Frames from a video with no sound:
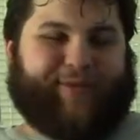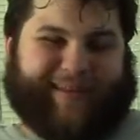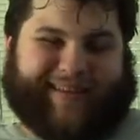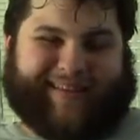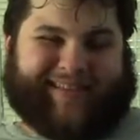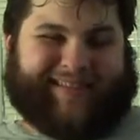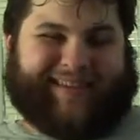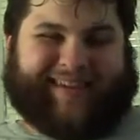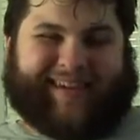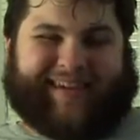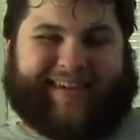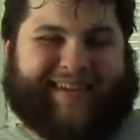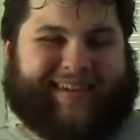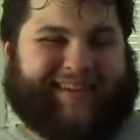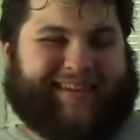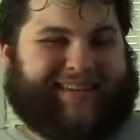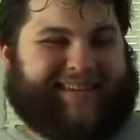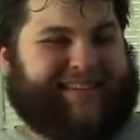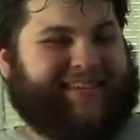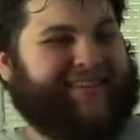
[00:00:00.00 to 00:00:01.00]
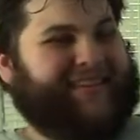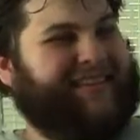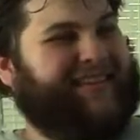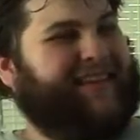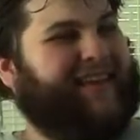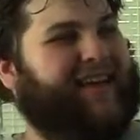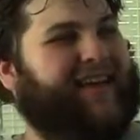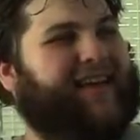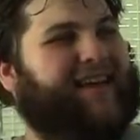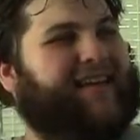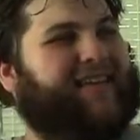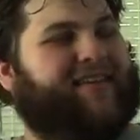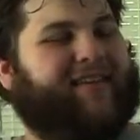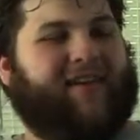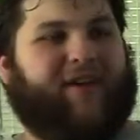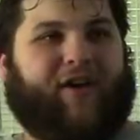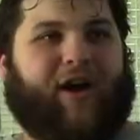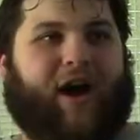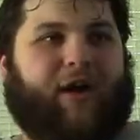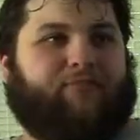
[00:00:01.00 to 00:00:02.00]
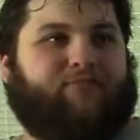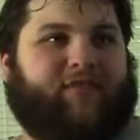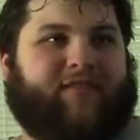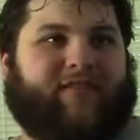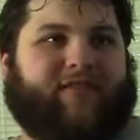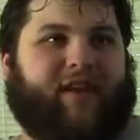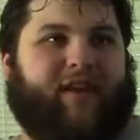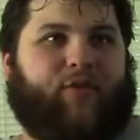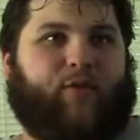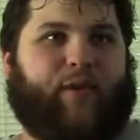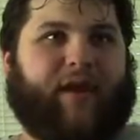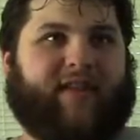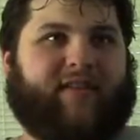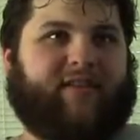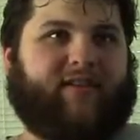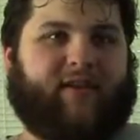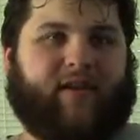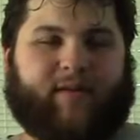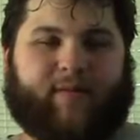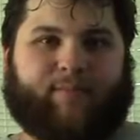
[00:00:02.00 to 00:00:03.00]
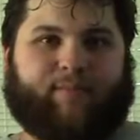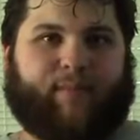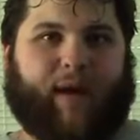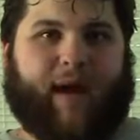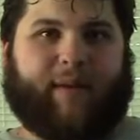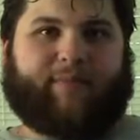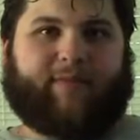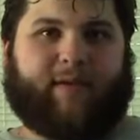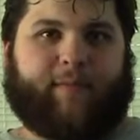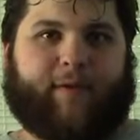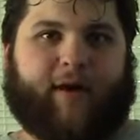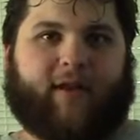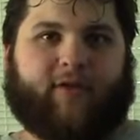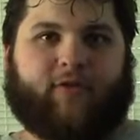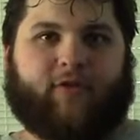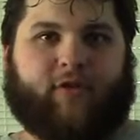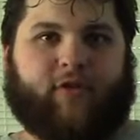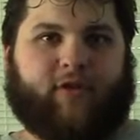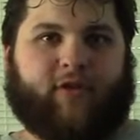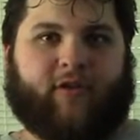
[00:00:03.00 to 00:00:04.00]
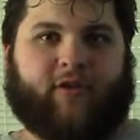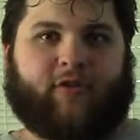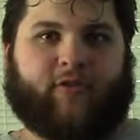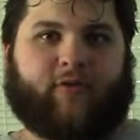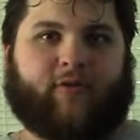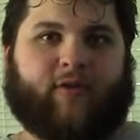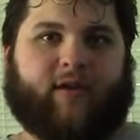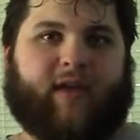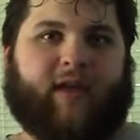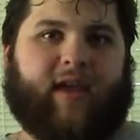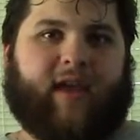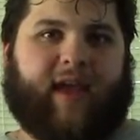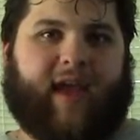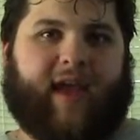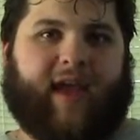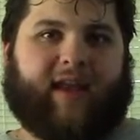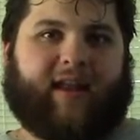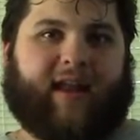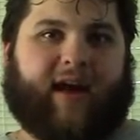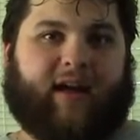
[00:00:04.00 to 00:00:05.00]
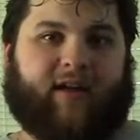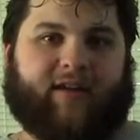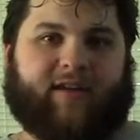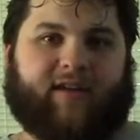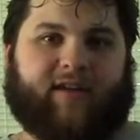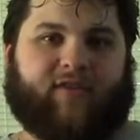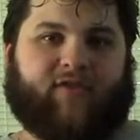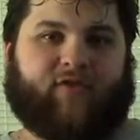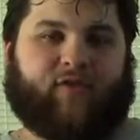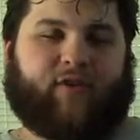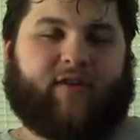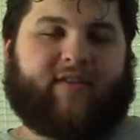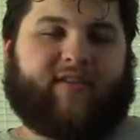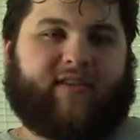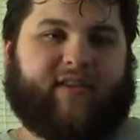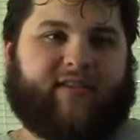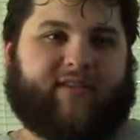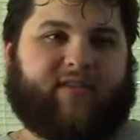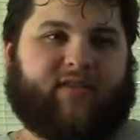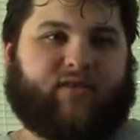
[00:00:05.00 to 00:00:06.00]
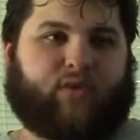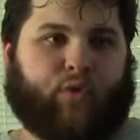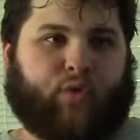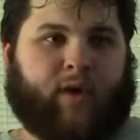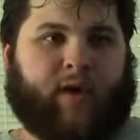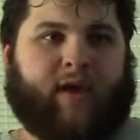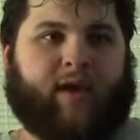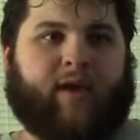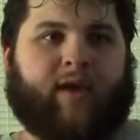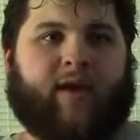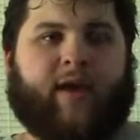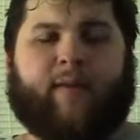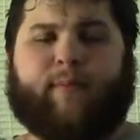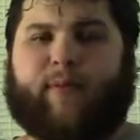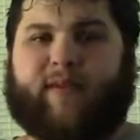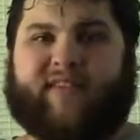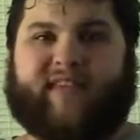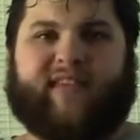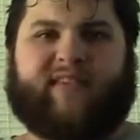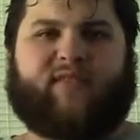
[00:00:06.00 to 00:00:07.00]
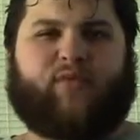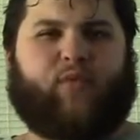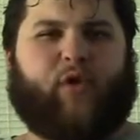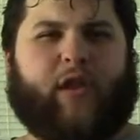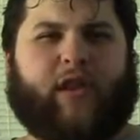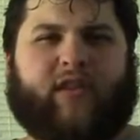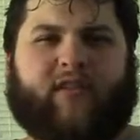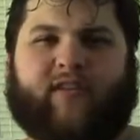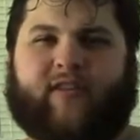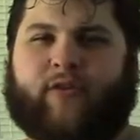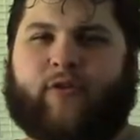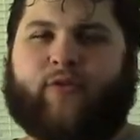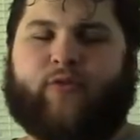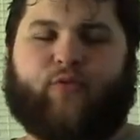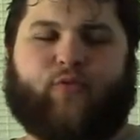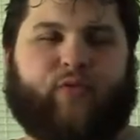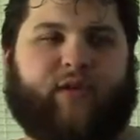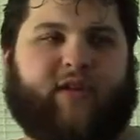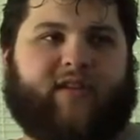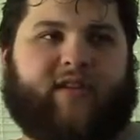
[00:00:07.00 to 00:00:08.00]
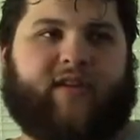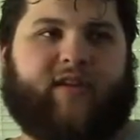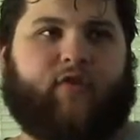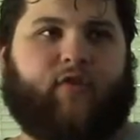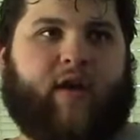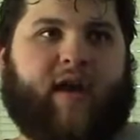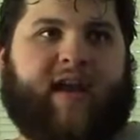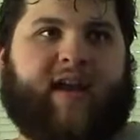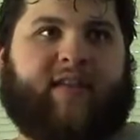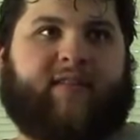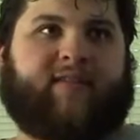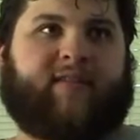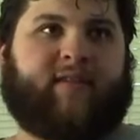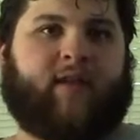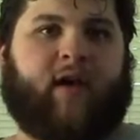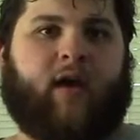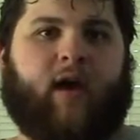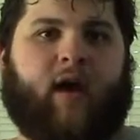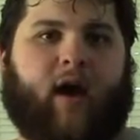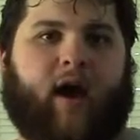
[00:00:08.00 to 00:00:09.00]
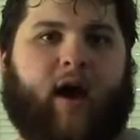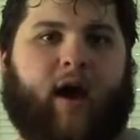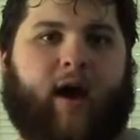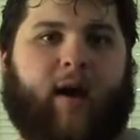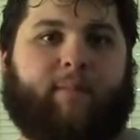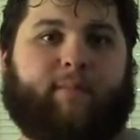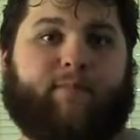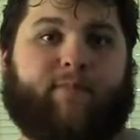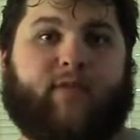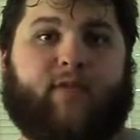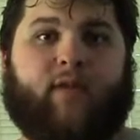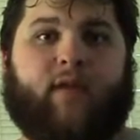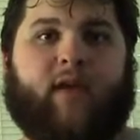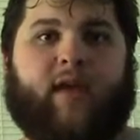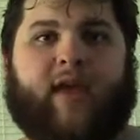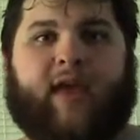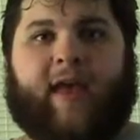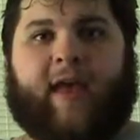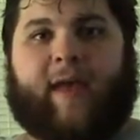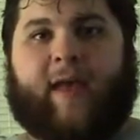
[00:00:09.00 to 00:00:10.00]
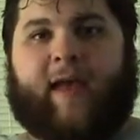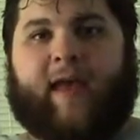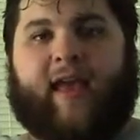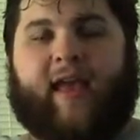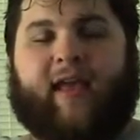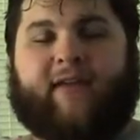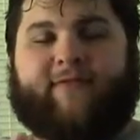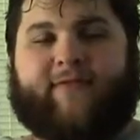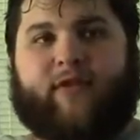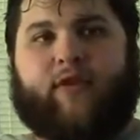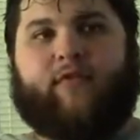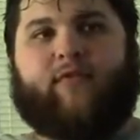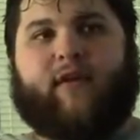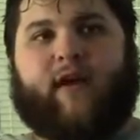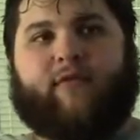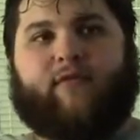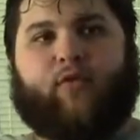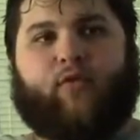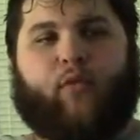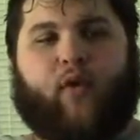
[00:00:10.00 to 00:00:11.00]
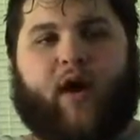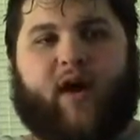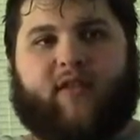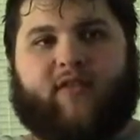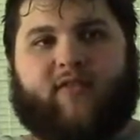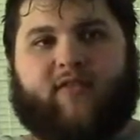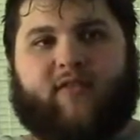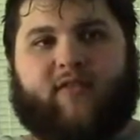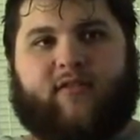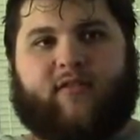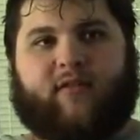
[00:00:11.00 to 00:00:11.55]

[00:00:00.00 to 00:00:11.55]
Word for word: really so I'm just gonna wait till it pops up on Hulu and I'll enjoy season three. But season one and two, really great. Um, if you've ever watched